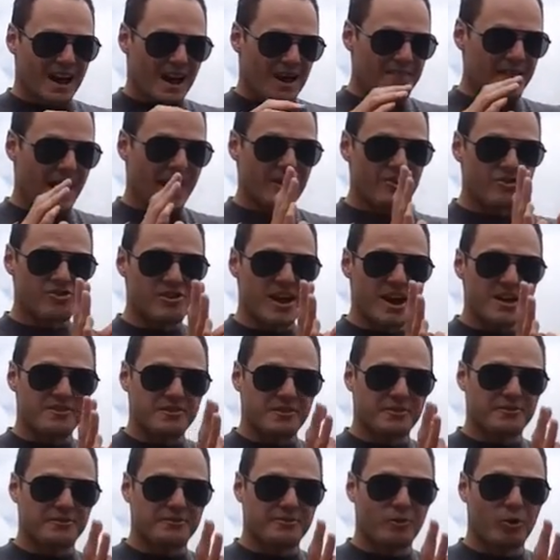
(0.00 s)
and that creates
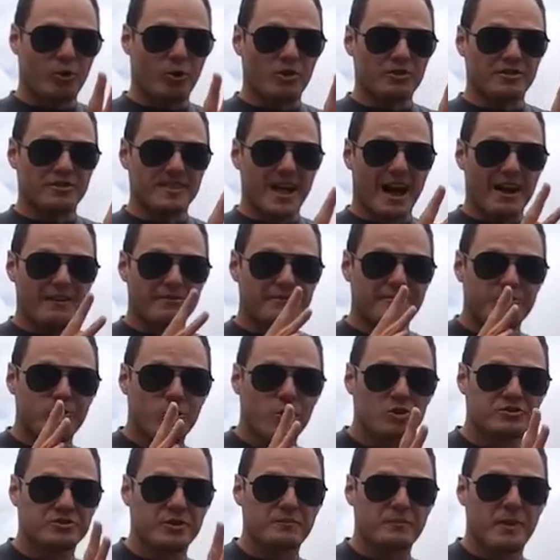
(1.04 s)
a force, and that
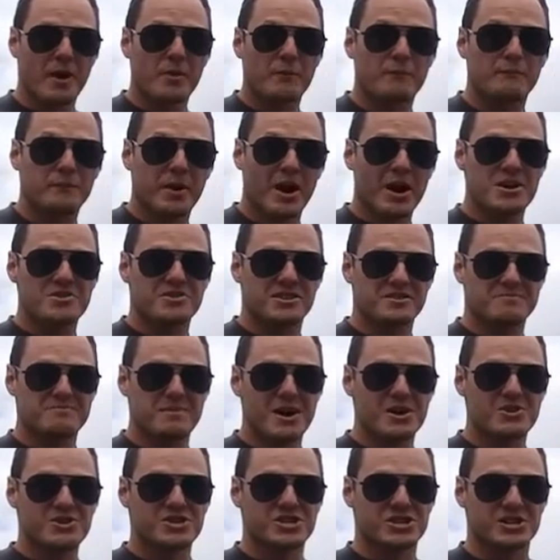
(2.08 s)
force opposes
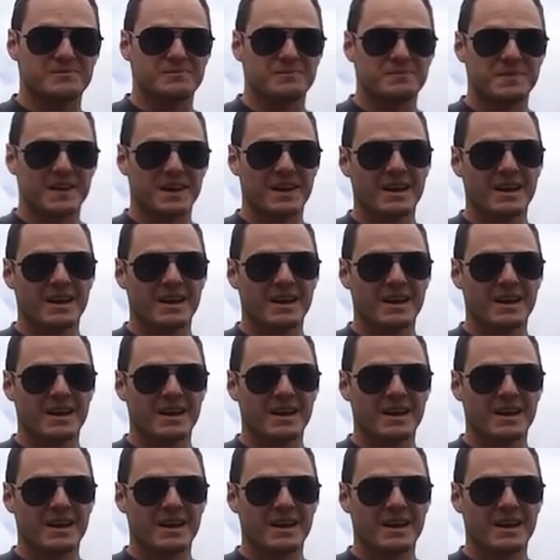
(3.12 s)
motion.